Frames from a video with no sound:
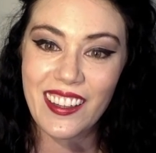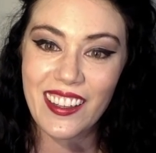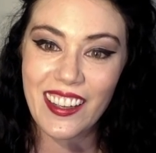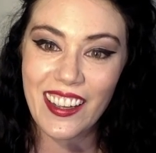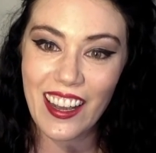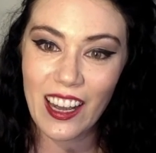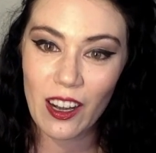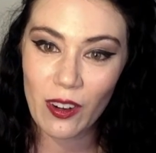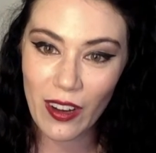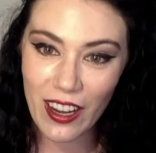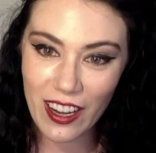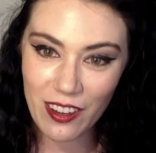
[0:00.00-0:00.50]

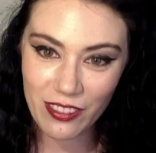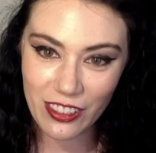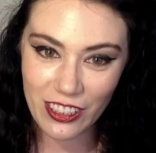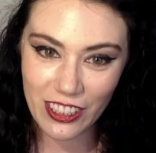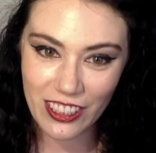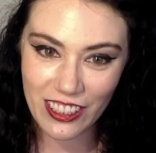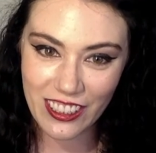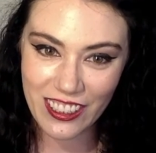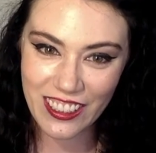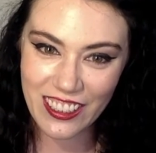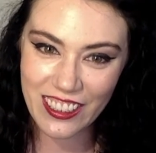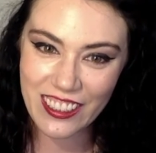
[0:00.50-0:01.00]

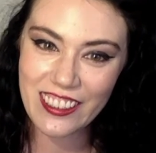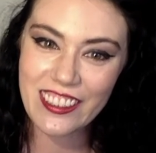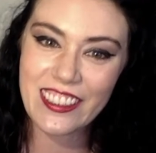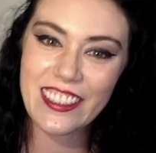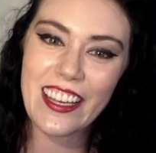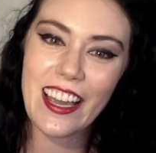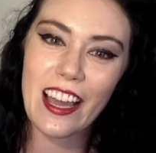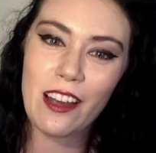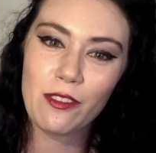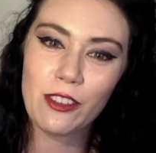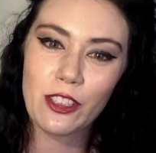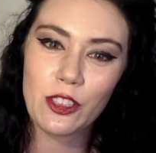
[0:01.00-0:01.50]
However, the
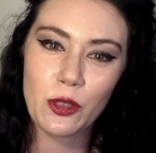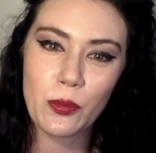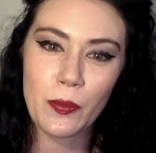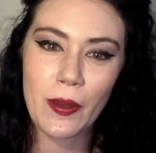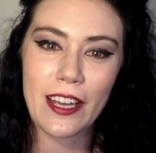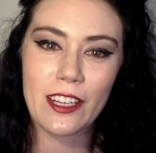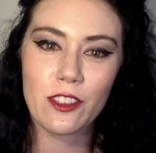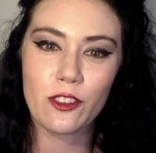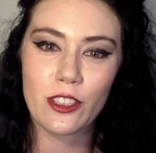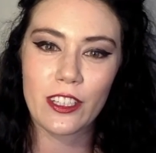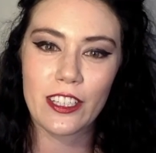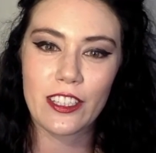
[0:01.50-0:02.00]
average
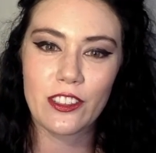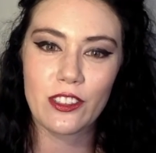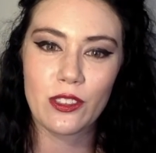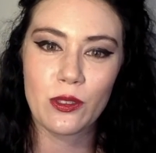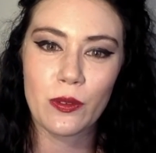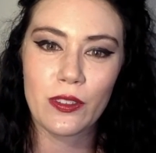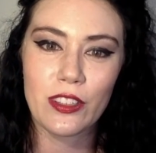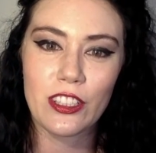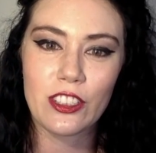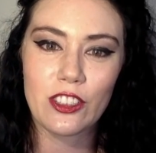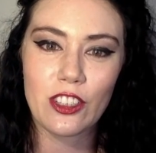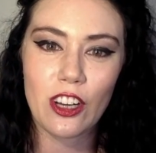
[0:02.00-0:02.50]
pet trust
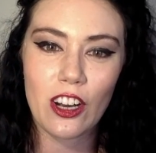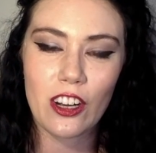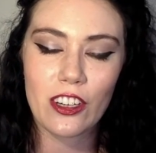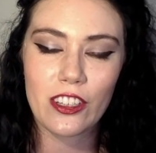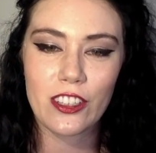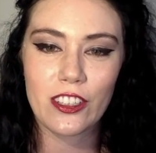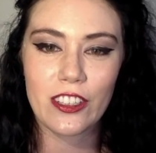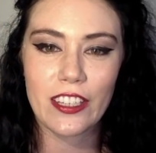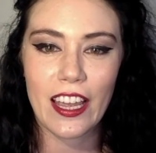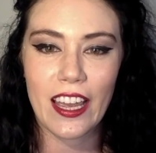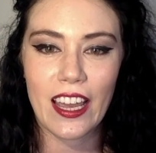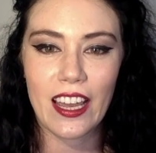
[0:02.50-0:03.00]
with a dog or
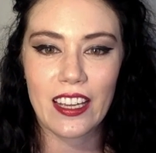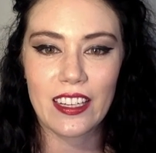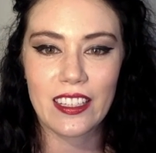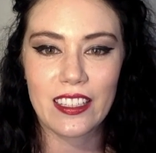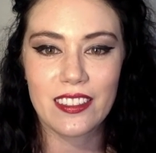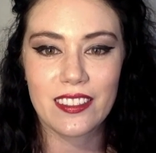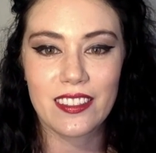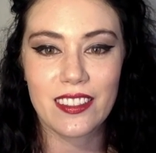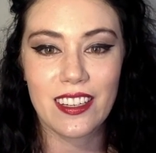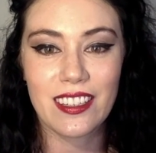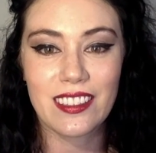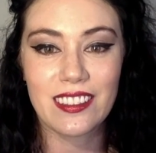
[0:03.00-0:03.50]
cat
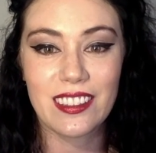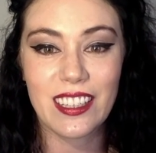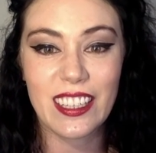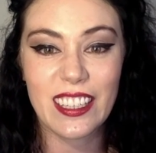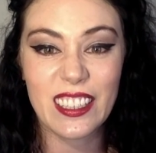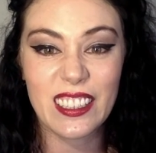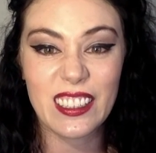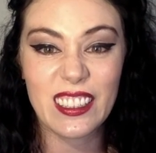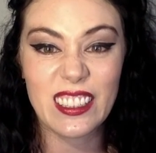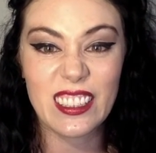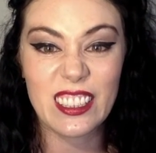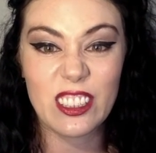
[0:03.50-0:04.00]
is
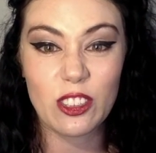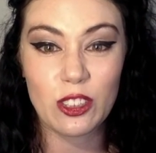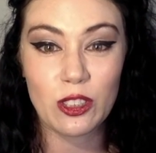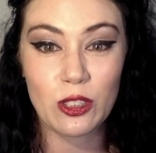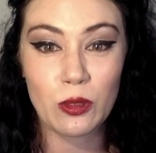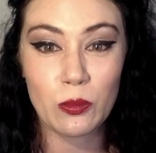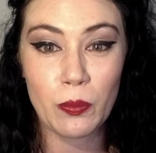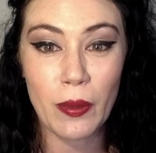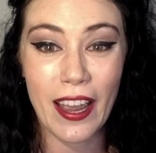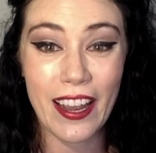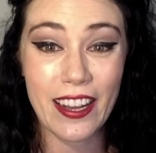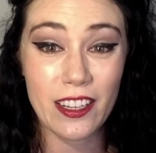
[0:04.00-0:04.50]
unlikely to
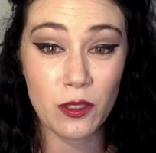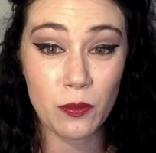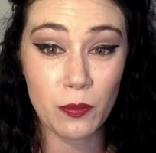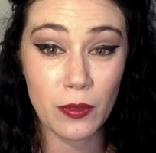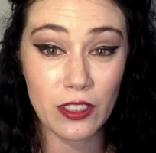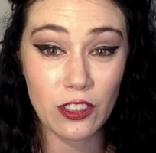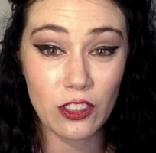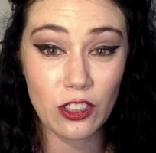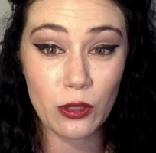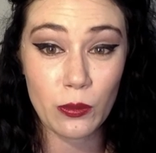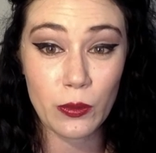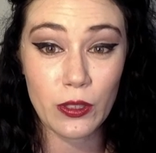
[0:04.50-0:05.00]
pass
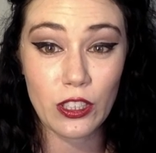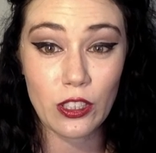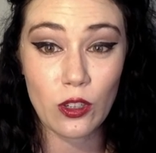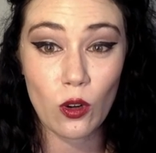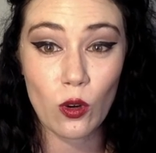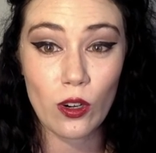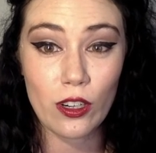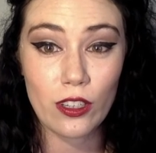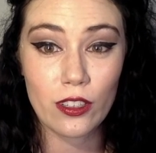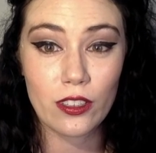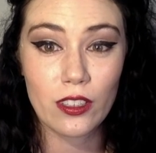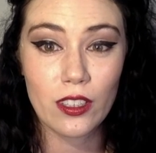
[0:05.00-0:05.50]
muster with the
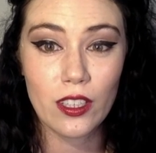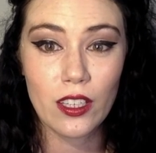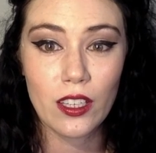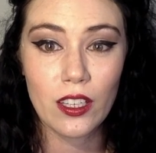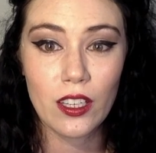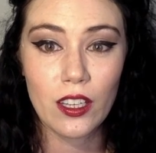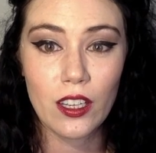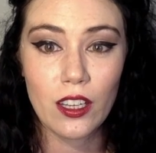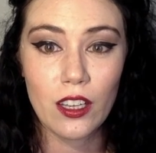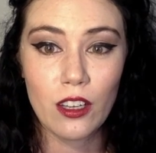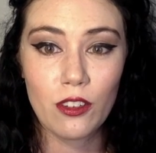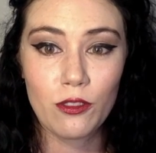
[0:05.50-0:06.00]
court
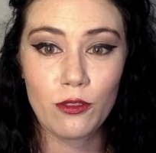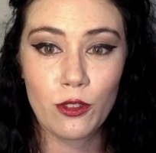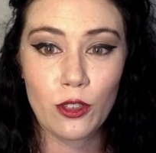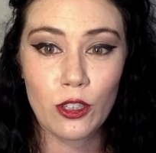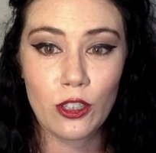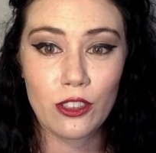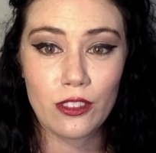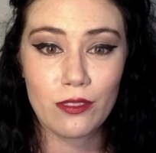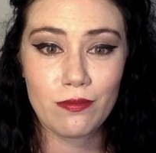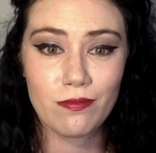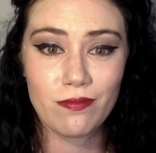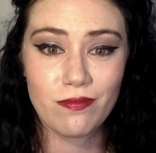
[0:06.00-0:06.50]

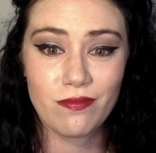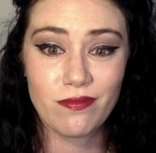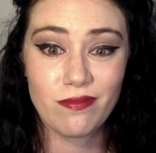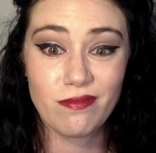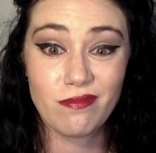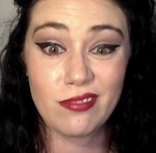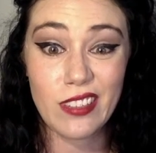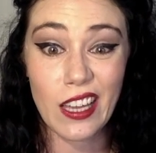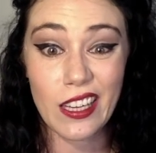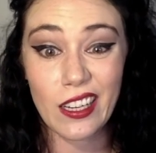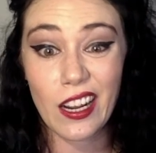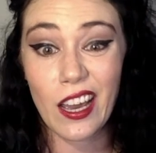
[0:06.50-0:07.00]
for
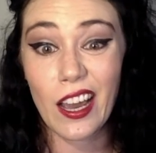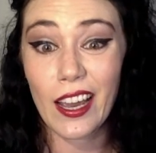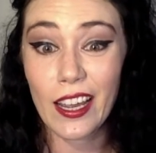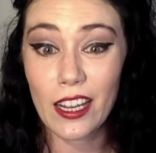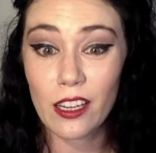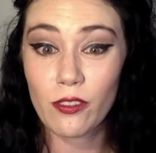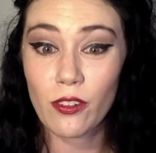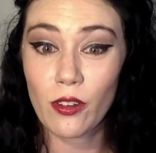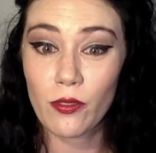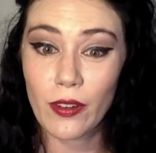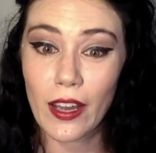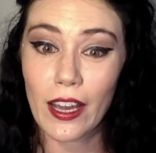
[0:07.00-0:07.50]
that high
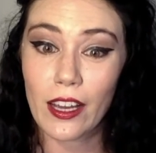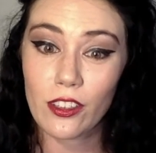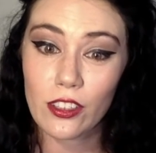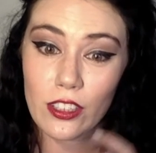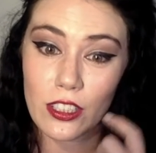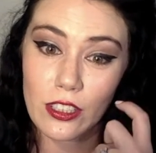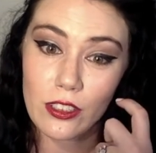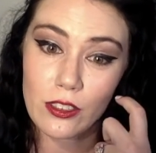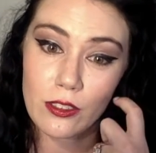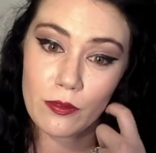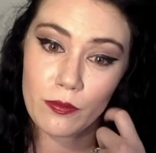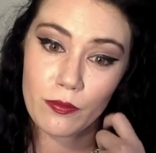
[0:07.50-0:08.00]
of a
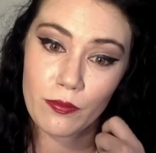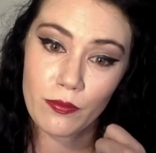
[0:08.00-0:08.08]
value.